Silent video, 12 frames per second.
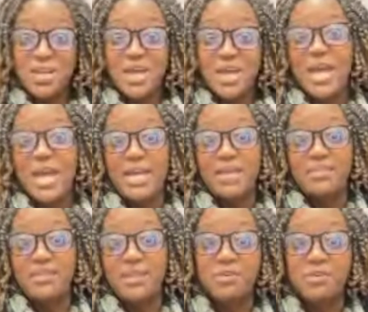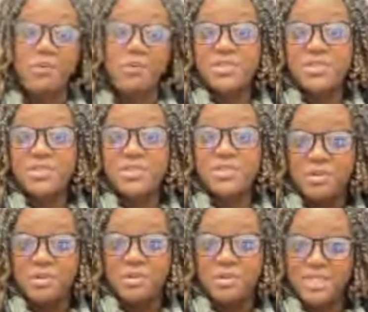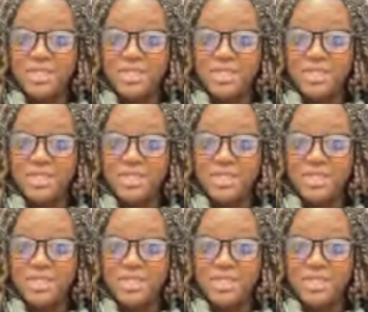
you know, what they have on TV.